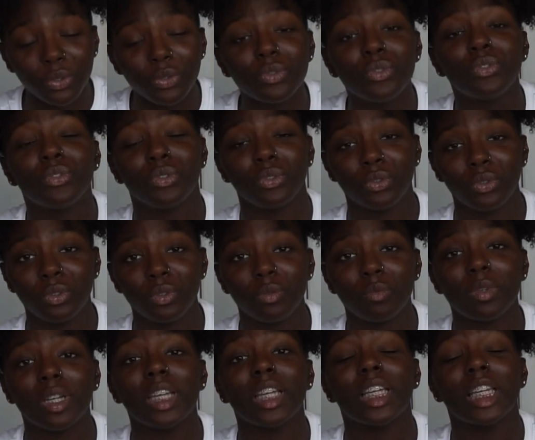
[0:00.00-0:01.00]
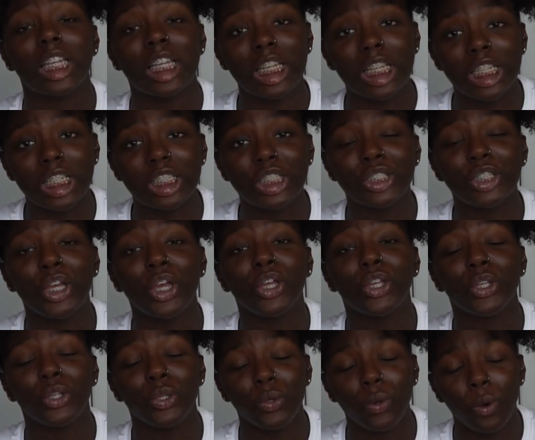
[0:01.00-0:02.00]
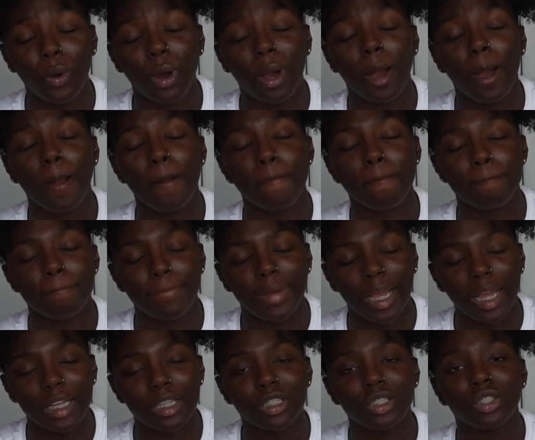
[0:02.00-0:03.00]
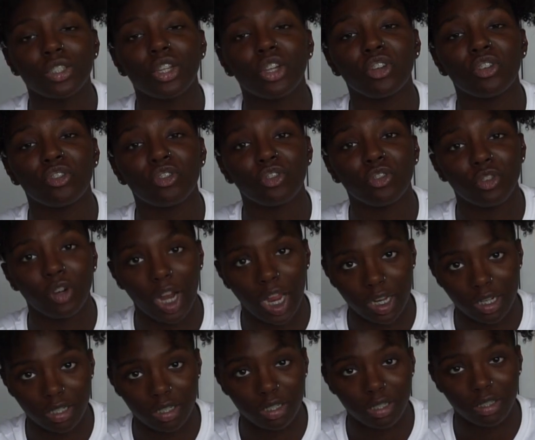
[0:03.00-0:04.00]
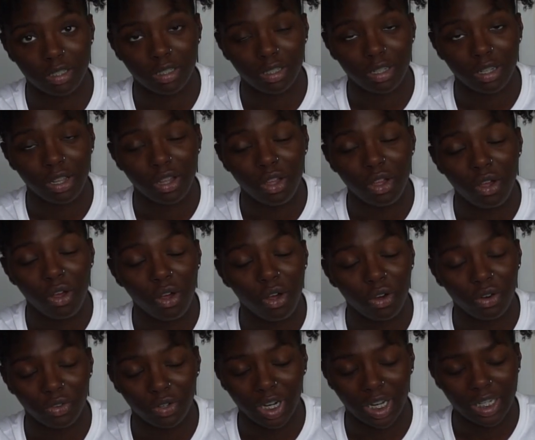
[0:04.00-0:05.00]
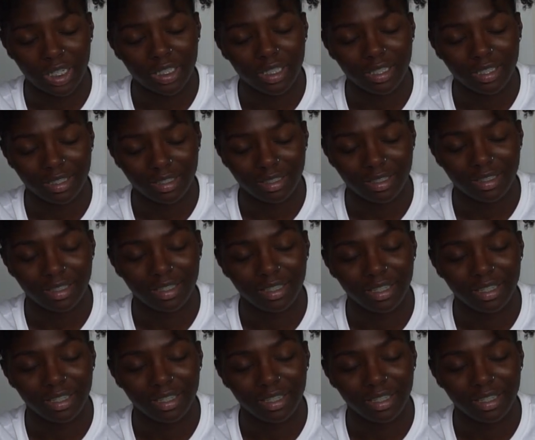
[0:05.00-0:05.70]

YouTube is your best friend. all right?